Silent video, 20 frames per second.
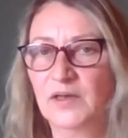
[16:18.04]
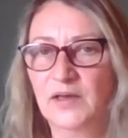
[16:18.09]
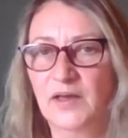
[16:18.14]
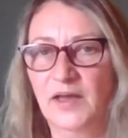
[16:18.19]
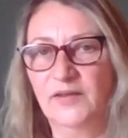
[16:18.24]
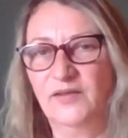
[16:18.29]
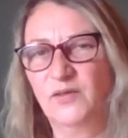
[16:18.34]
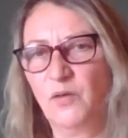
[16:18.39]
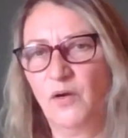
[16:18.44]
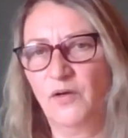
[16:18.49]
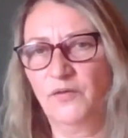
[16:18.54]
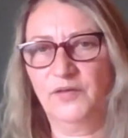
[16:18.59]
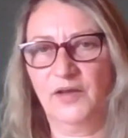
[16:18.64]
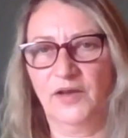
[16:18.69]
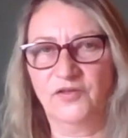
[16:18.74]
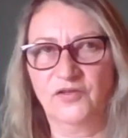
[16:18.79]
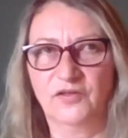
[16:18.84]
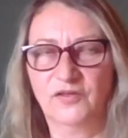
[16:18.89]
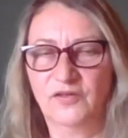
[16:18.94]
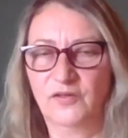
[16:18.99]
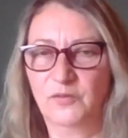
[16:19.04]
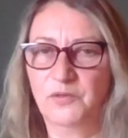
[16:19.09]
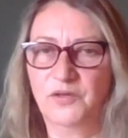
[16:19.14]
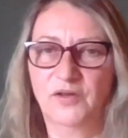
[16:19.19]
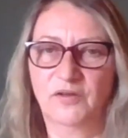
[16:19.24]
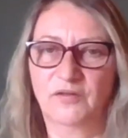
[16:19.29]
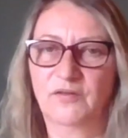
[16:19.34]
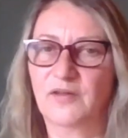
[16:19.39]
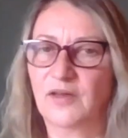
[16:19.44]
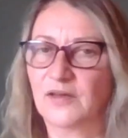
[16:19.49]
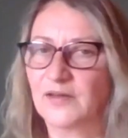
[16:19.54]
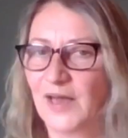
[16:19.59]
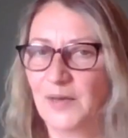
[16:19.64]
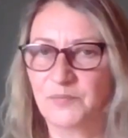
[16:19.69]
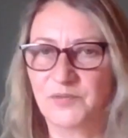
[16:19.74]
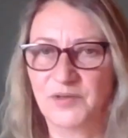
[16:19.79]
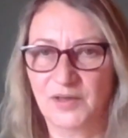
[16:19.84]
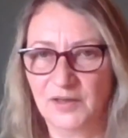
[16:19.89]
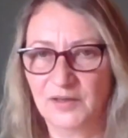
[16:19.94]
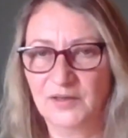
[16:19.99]
it's 12 sessions. We just
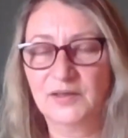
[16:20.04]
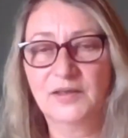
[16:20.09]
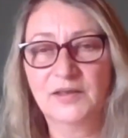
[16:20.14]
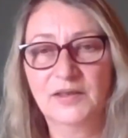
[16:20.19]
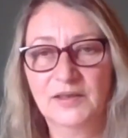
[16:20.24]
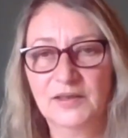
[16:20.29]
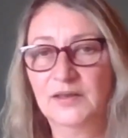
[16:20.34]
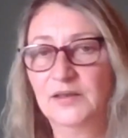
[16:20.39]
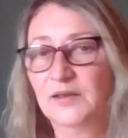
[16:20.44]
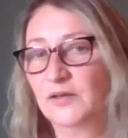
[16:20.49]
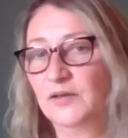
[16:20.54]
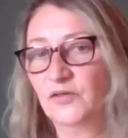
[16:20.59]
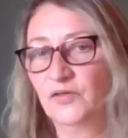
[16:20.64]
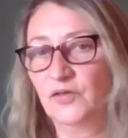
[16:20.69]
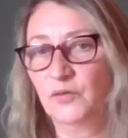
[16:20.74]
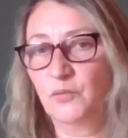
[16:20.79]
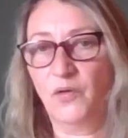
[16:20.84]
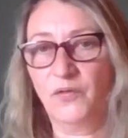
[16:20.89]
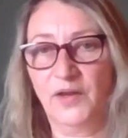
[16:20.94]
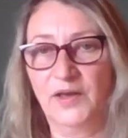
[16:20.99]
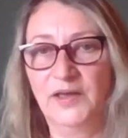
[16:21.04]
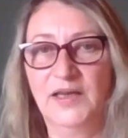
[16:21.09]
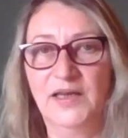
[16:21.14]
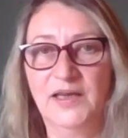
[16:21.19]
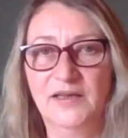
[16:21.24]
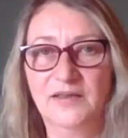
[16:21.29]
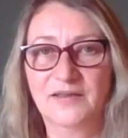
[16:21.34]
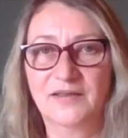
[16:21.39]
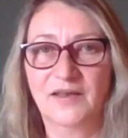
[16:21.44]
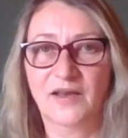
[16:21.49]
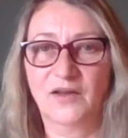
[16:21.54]
adapt it to what they need.